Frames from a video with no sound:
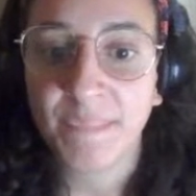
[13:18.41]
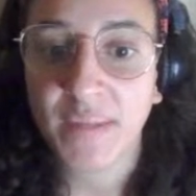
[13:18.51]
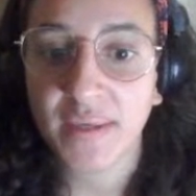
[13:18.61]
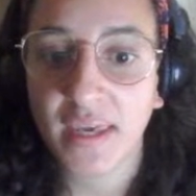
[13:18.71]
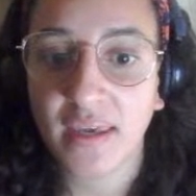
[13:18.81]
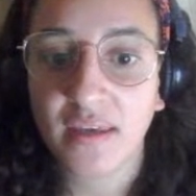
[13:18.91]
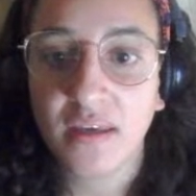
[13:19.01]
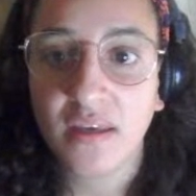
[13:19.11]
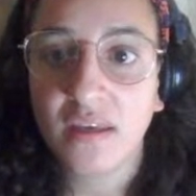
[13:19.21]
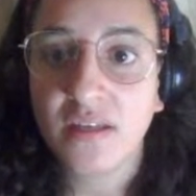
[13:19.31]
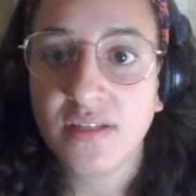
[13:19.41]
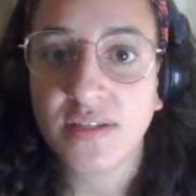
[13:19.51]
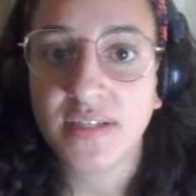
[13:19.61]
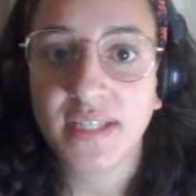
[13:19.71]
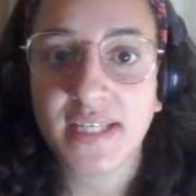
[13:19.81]
Okay, so
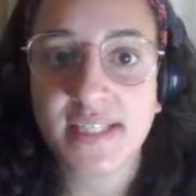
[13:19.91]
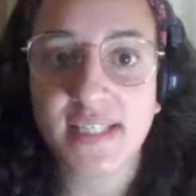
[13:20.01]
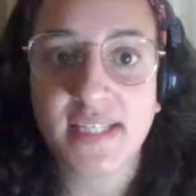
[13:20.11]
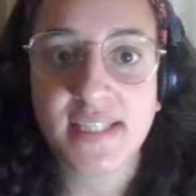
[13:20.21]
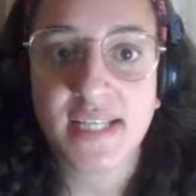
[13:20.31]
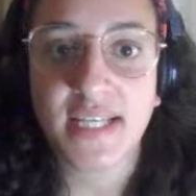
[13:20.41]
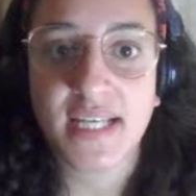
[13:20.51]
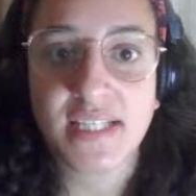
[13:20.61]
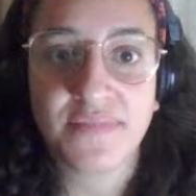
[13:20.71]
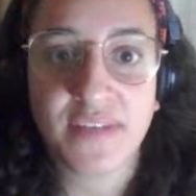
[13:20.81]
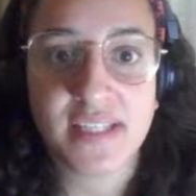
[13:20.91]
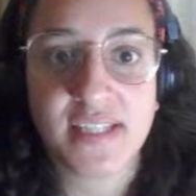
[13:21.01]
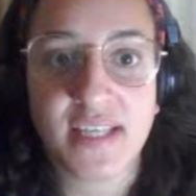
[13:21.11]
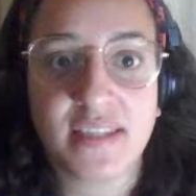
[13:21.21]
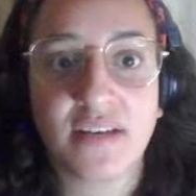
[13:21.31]
the next is, let's face
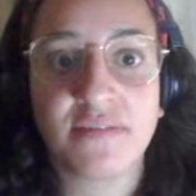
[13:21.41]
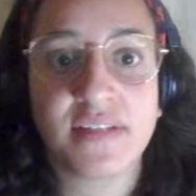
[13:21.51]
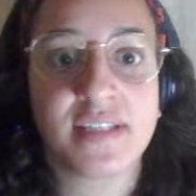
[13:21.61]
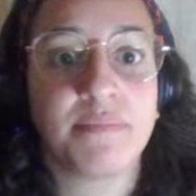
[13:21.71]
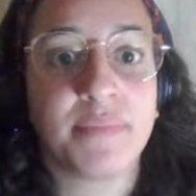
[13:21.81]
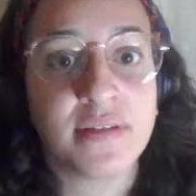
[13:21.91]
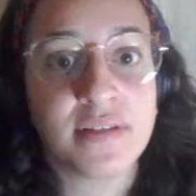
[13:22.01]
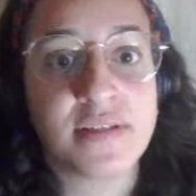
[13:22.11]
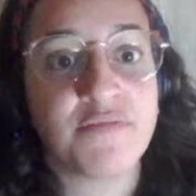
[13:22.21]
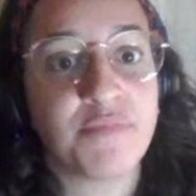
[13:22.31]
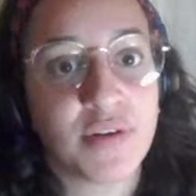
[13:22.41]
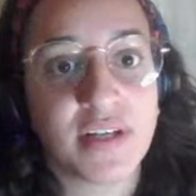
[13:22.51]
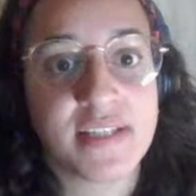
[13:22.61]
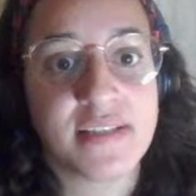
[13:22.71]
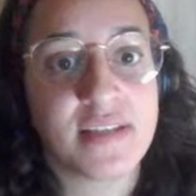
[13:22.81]
it, there is an abundance of
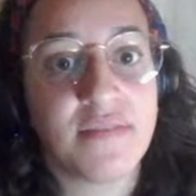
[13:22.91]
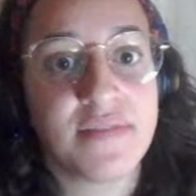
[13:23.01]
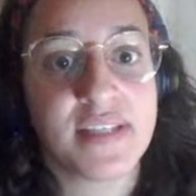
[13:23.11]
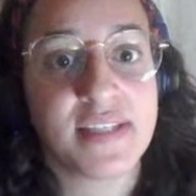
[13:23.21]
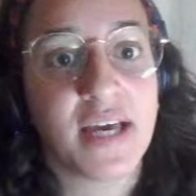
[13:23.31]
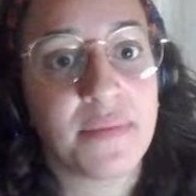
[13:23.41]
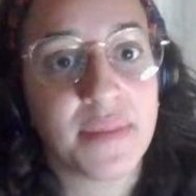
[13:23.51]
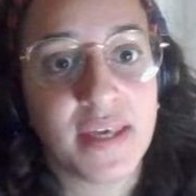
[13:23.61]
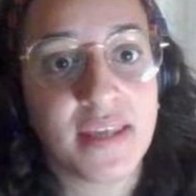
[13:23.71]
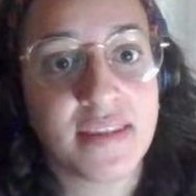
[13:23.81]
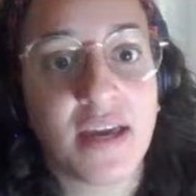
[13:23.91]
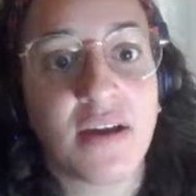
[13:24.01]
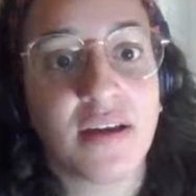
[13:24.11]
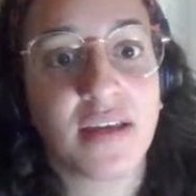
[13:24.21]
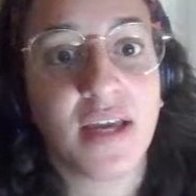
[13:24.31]
products and services out there that
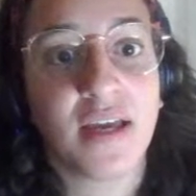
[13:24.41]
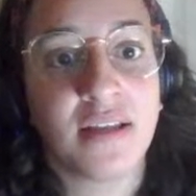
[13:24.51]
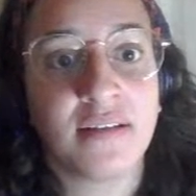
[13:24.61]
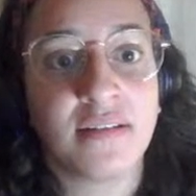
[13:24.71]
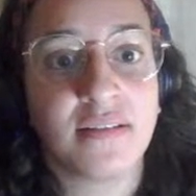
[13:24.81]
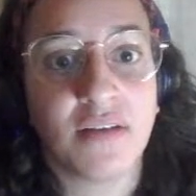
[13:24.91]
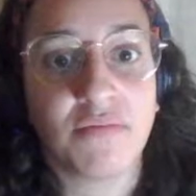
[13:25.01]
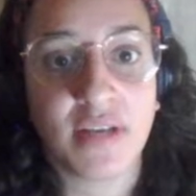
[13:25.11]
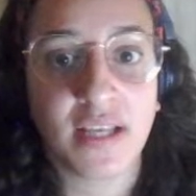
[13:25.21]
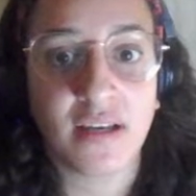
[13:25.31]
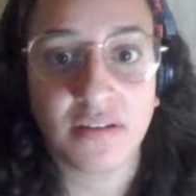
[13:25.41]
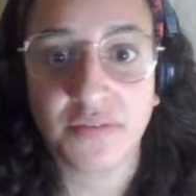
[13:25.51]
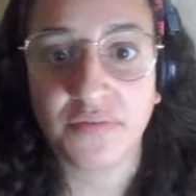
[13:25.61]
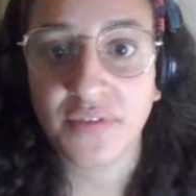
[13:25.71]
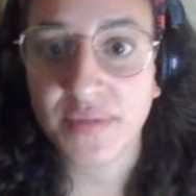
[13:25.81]
really are
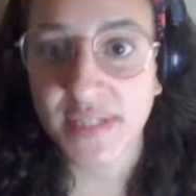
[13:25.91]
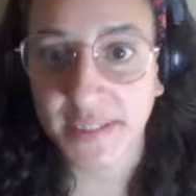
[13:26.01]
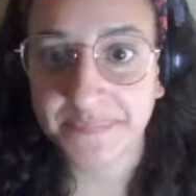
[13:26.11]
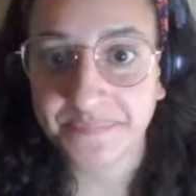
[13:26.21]
confusing.